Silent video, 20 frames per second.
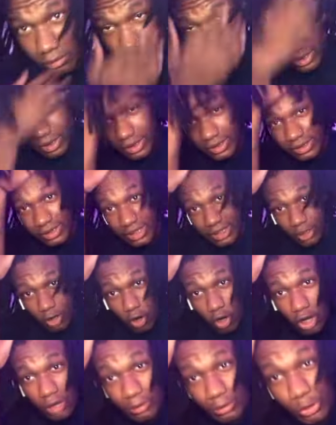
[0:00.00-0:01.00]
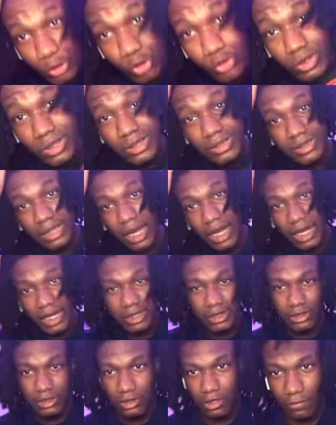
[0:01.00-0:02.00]
bruh. Yeah, your arm do get
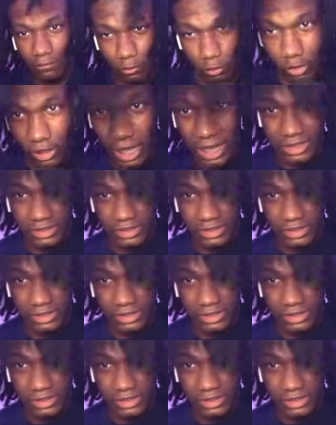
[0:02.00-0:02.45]
tired. If you gotta